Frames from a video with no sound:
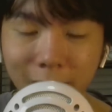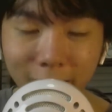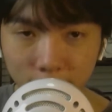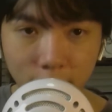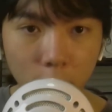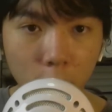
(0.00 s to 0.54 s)
that
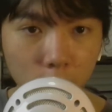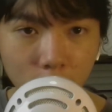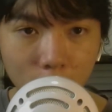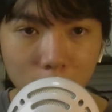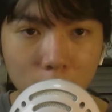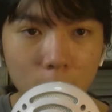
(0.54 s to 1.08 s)
can also
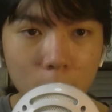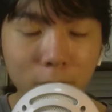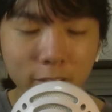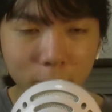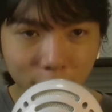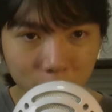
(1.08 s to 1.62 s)
help, but
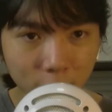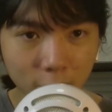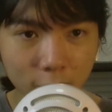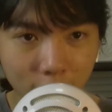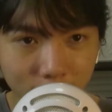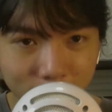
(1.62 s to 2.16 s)
sometimes you need
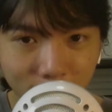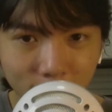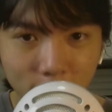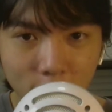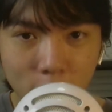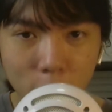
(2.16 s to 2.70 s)

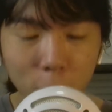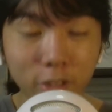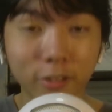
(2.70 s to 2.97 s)
context, which